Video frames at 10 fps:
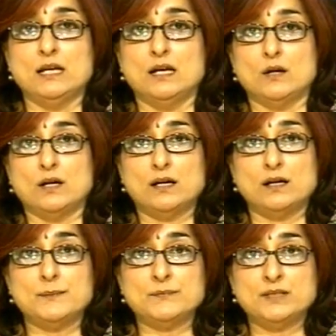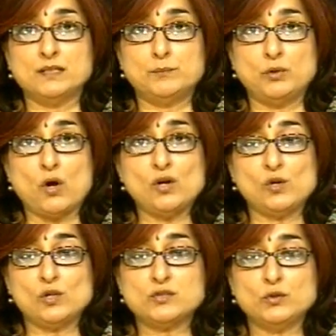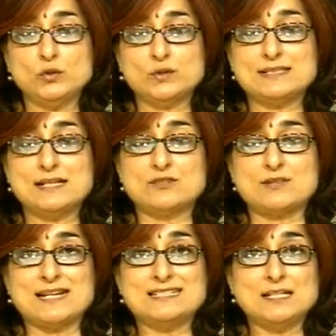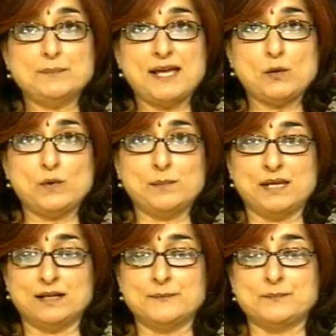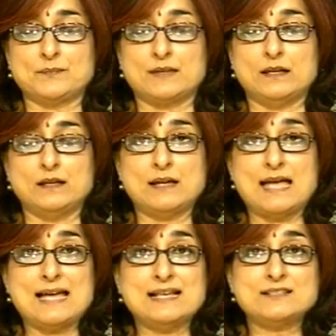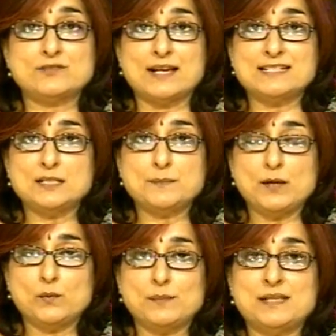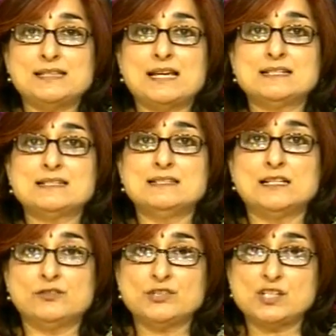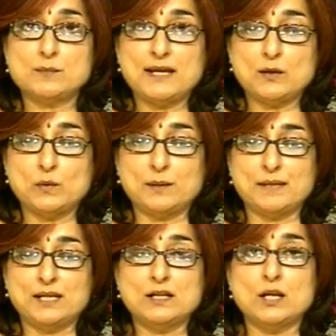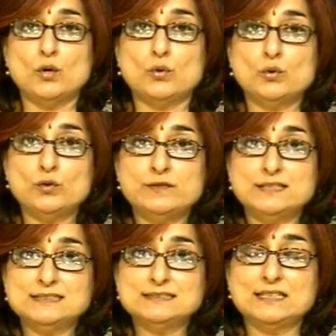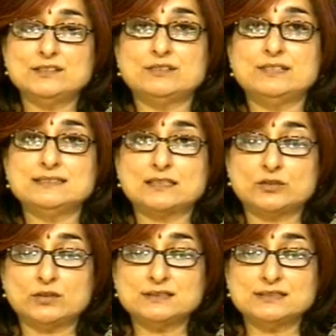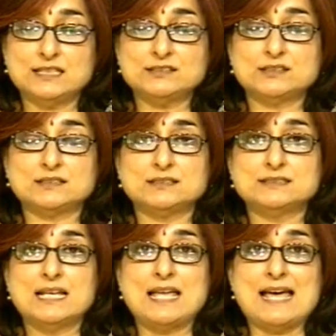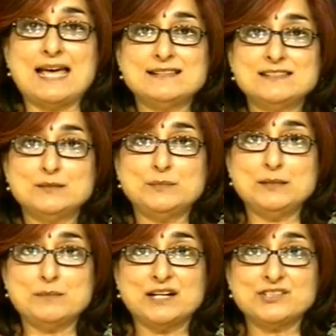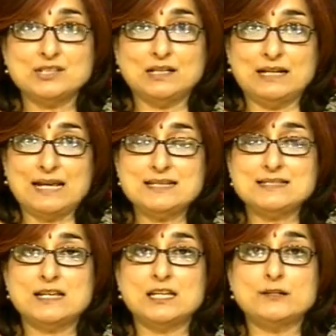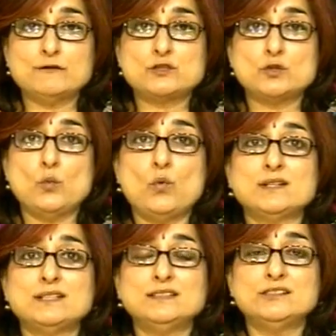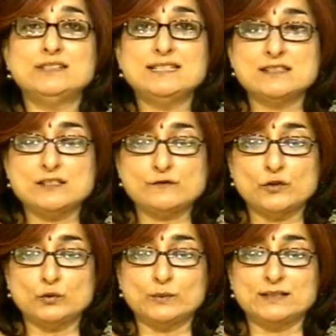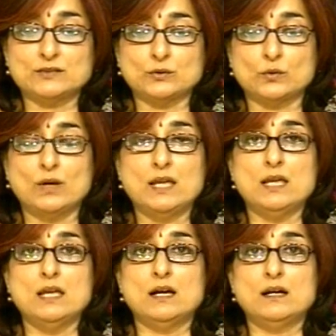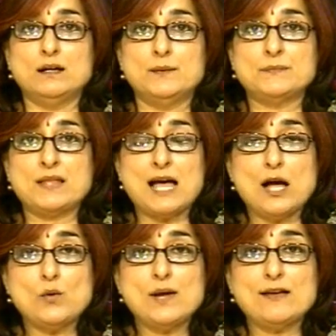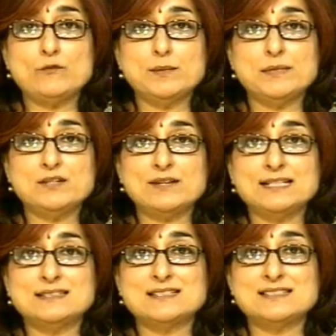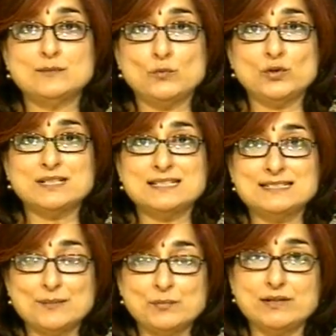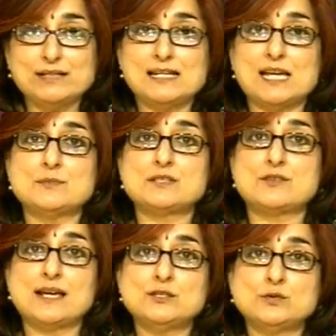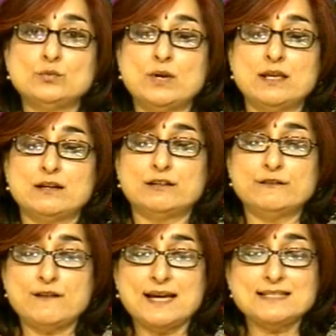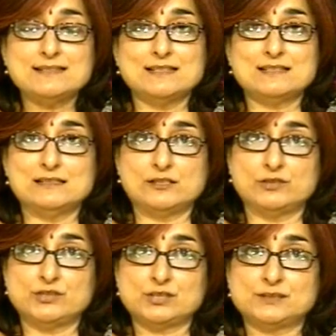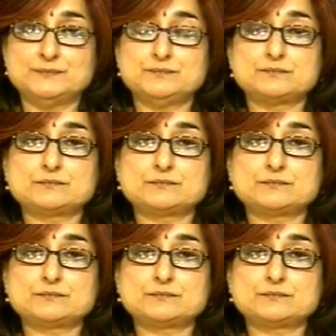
The block also looks at writing by women. Has writing by women, that is literature by women, over the centuries across cultures, has it been marginalized, and if so, what are the reasons for doing so? How have women writers in more contemporary times tried to revise this literature?